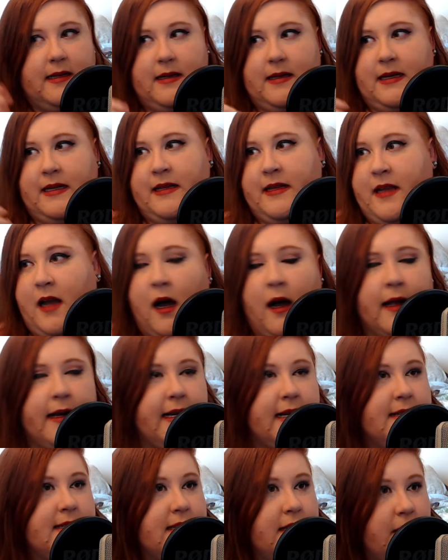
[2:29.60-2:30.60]
in the
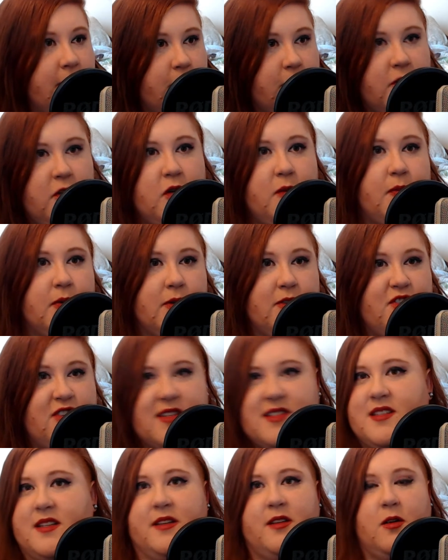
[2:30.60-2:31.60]
audience, in the group, or
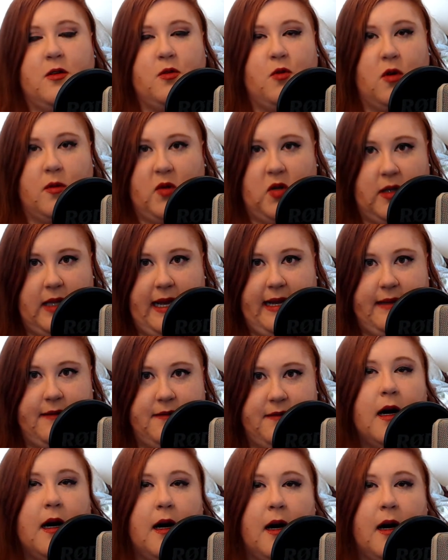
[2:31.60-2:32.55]
just in your normal life.